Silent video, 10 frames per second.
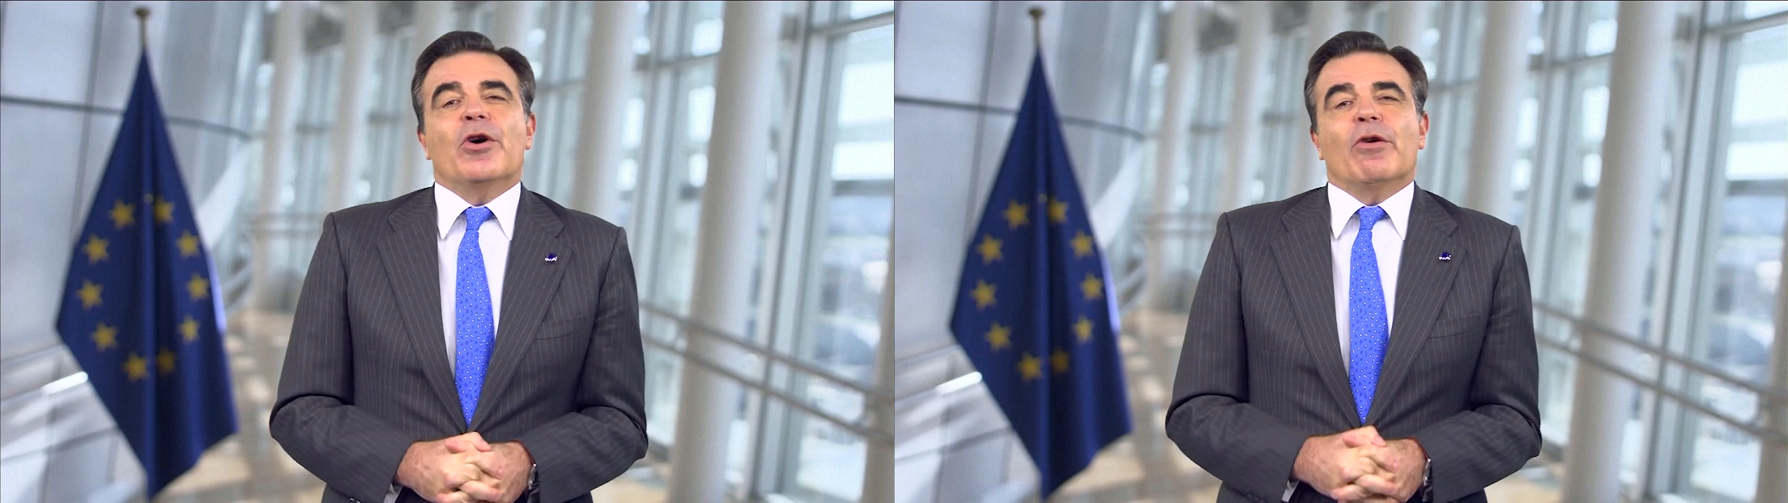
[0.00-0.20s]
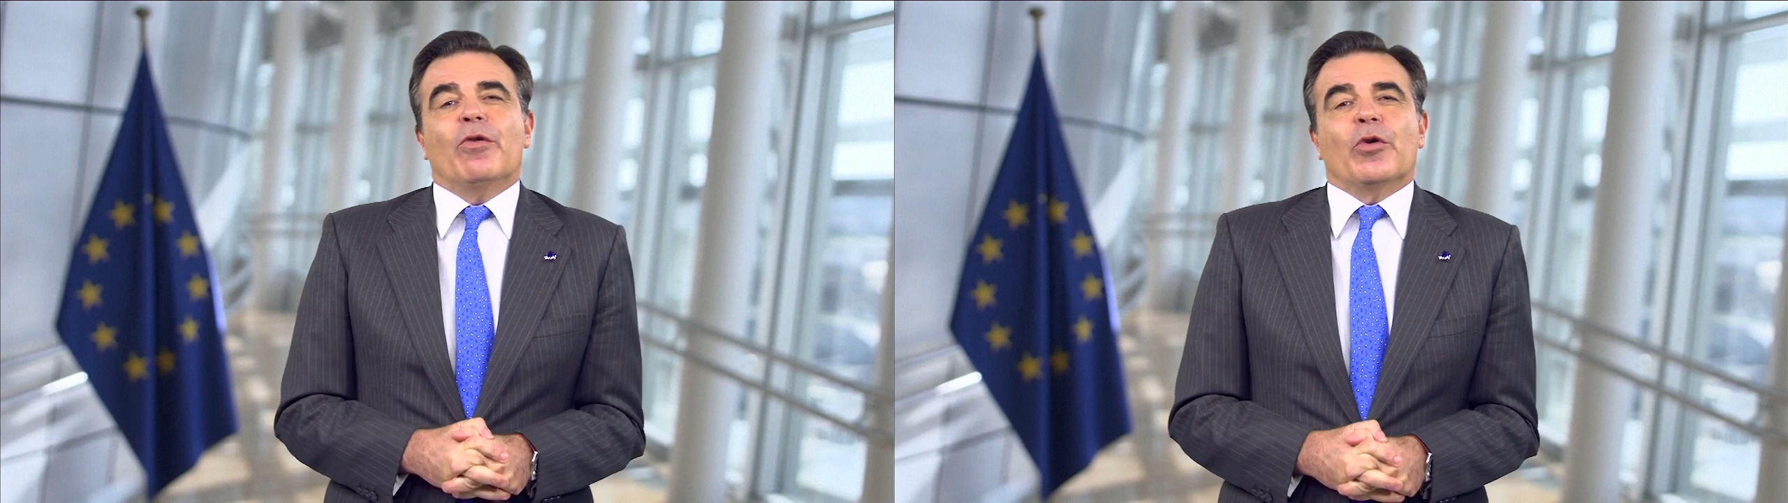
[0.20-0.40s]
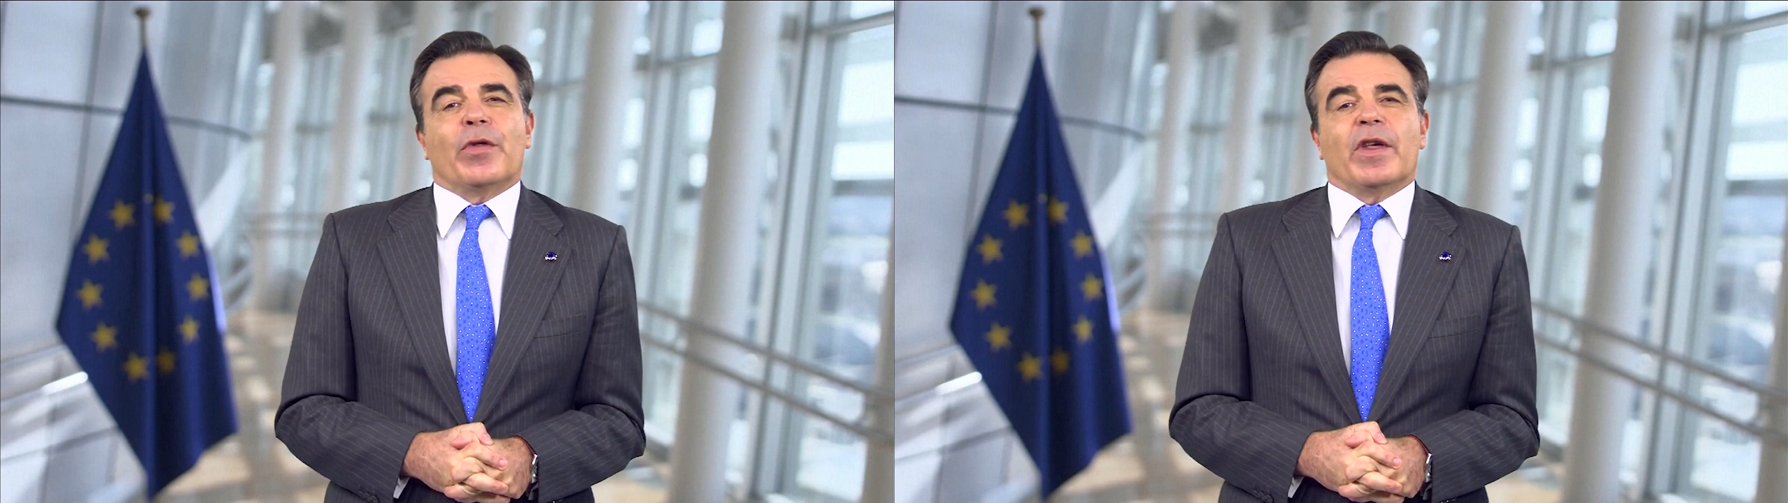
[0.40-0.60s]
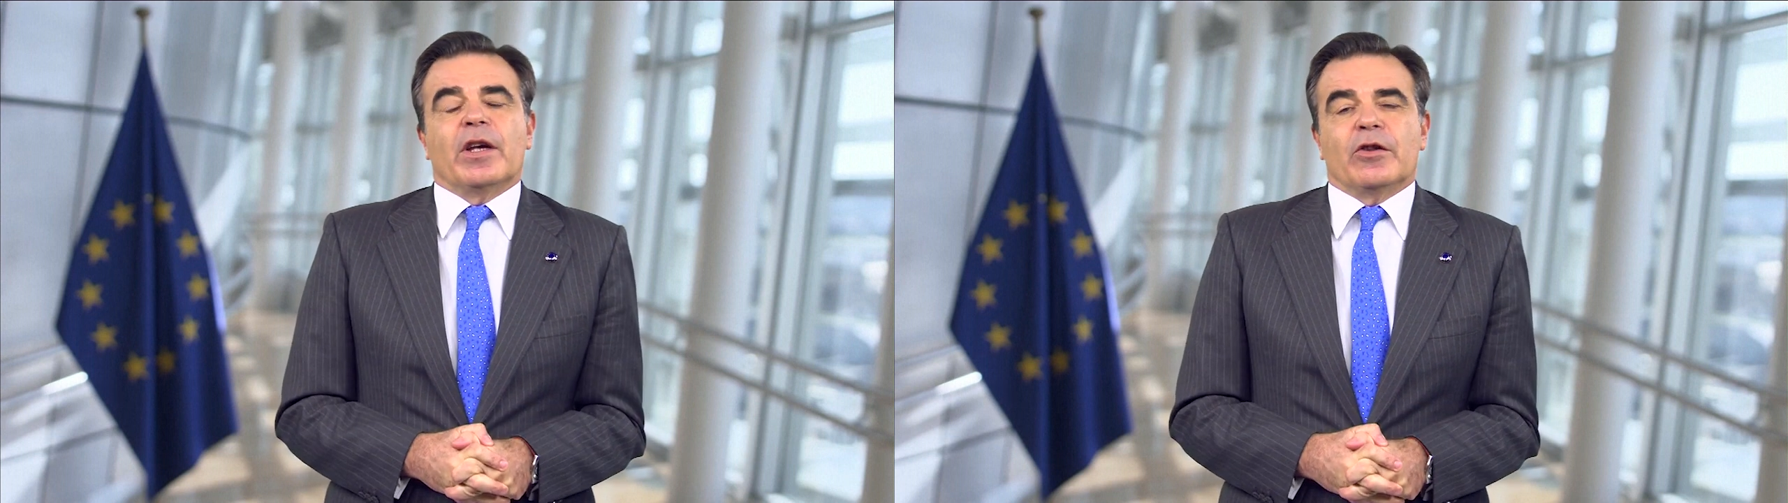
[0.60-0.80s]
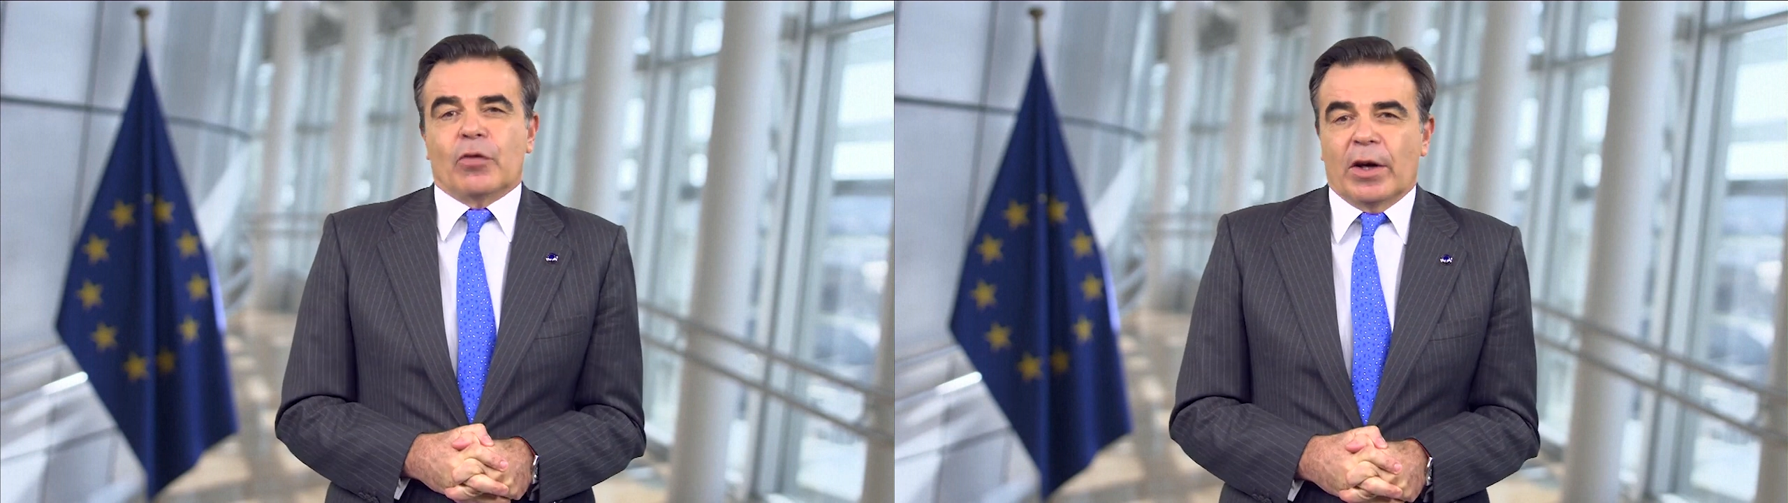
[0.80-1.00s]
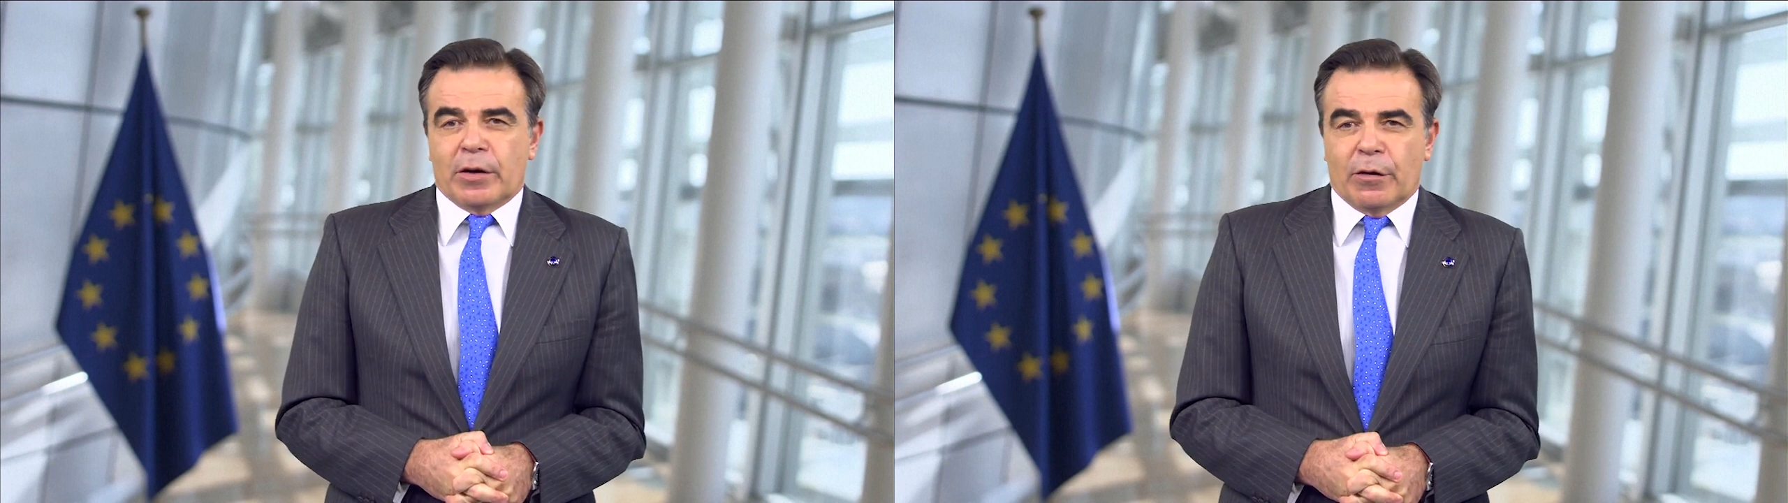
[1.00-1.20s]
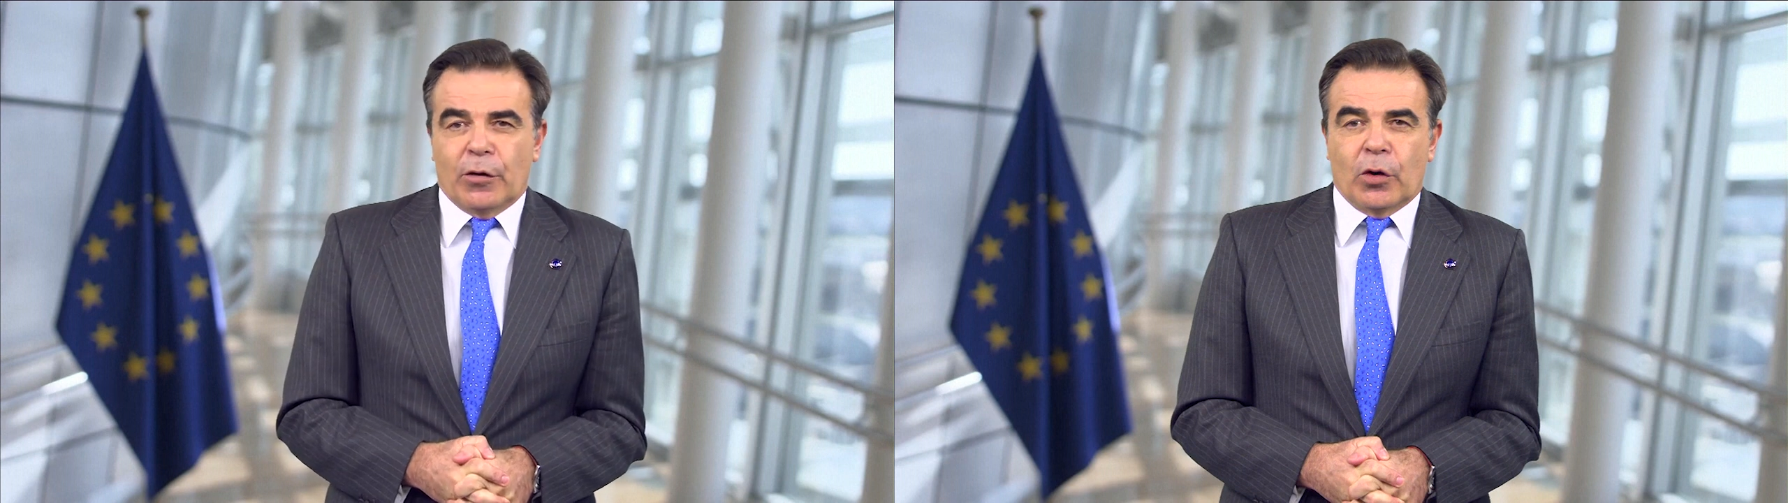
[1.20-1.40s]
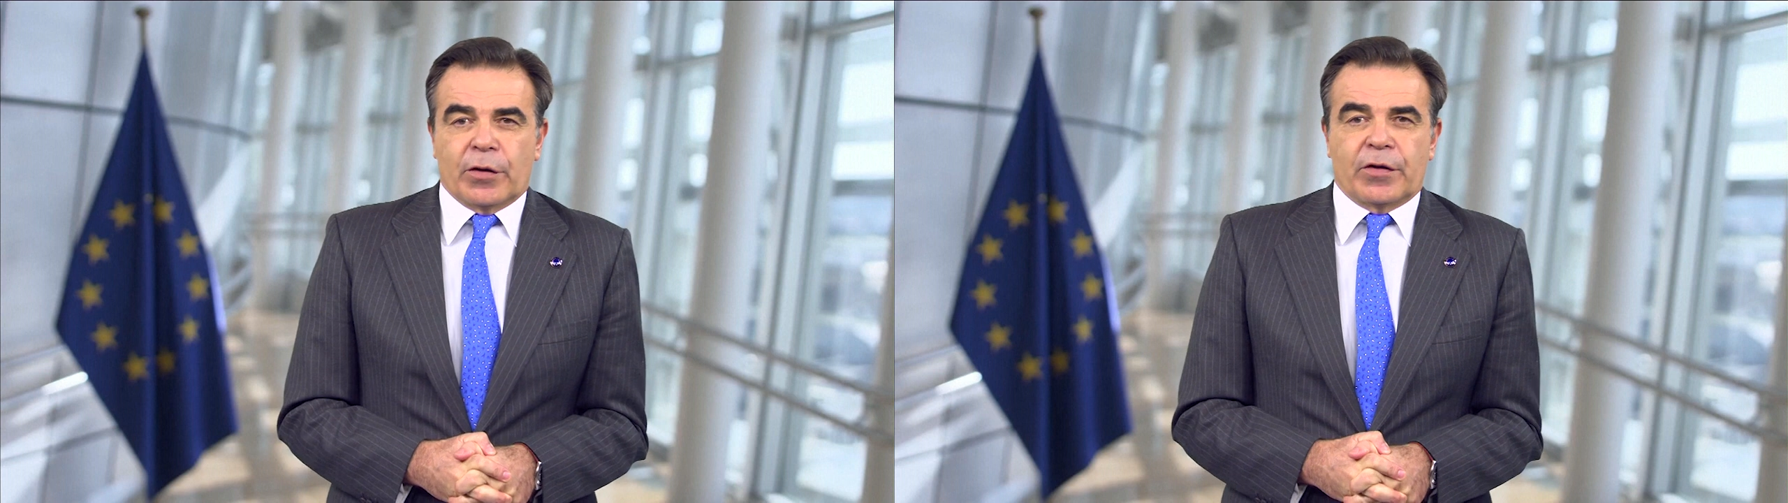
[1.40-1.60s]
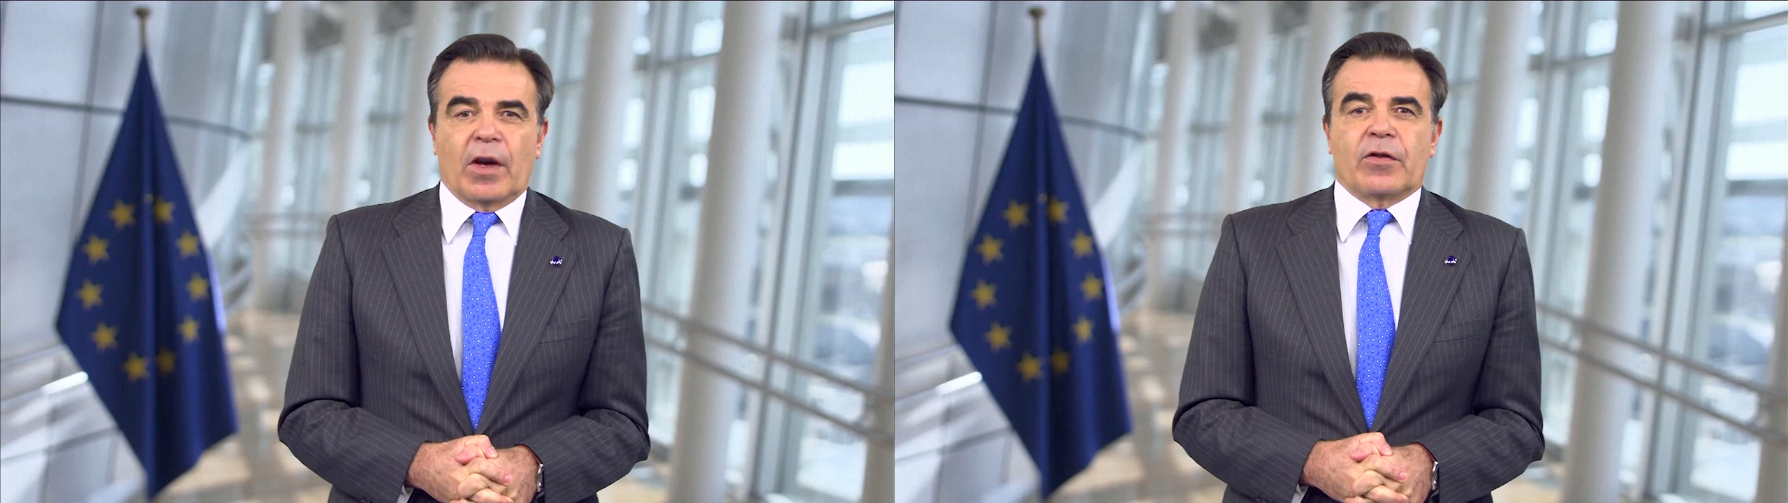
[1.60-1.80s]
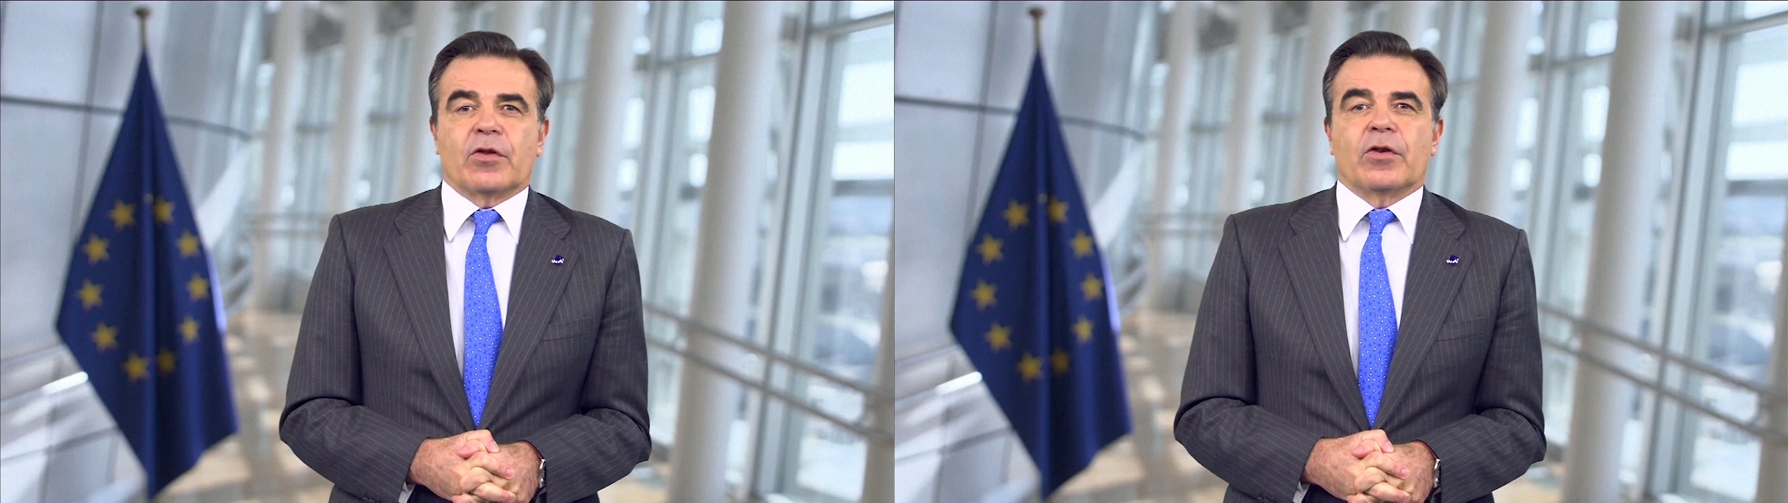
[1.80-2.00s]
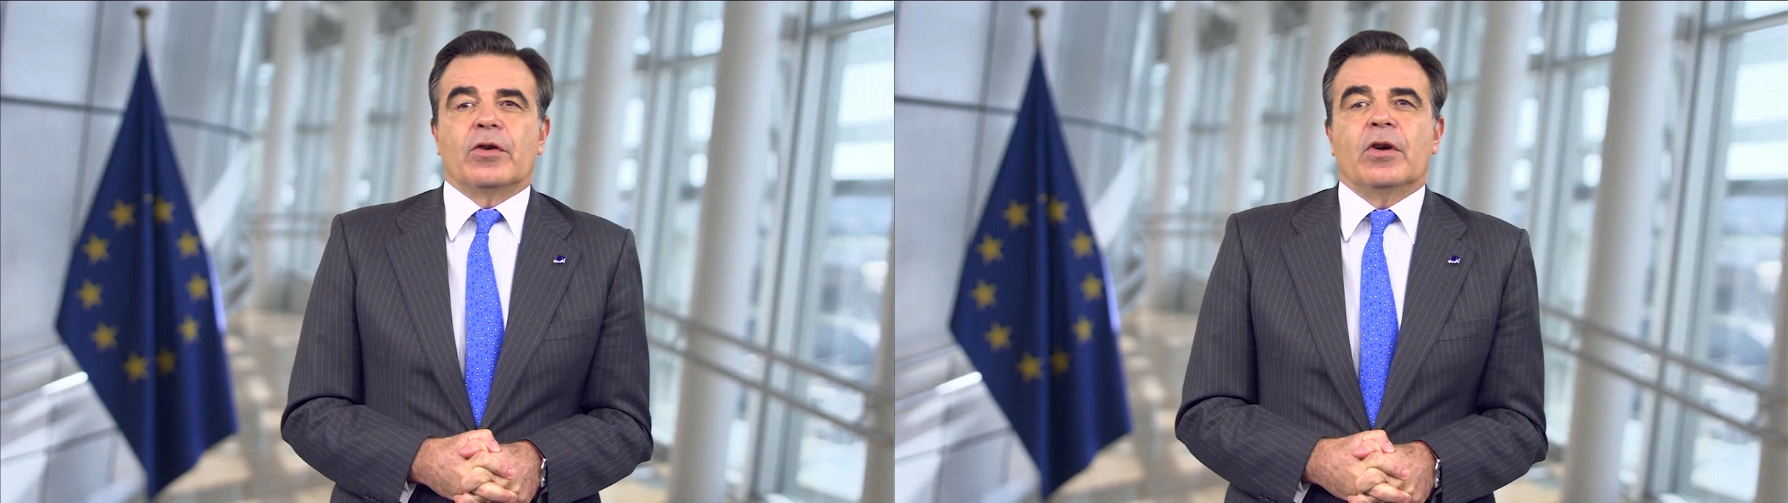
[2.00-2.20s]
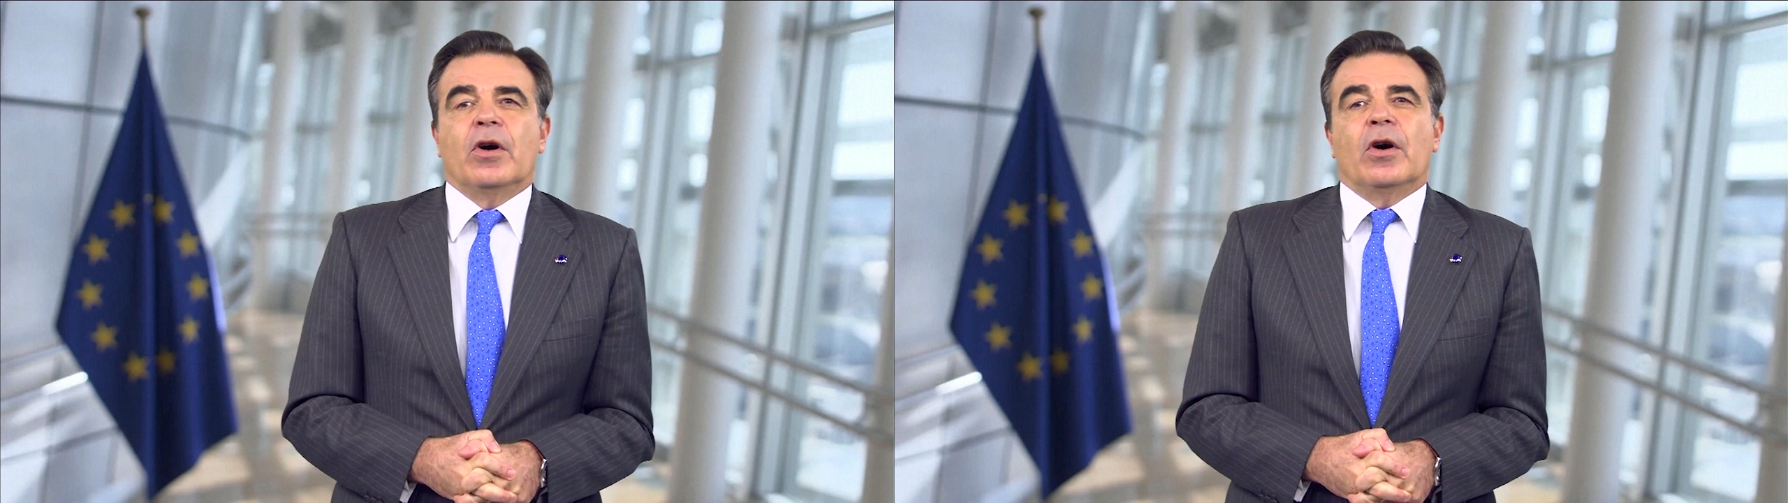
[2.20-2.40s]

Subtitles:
for the 24th session